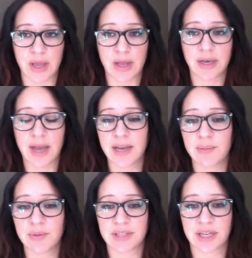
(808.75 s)
ninety
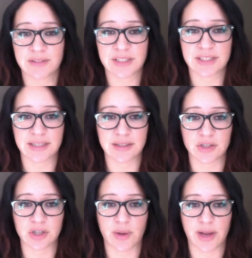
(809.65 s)
percent of success is
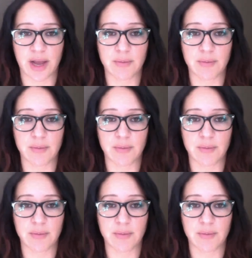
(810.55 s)
showing up.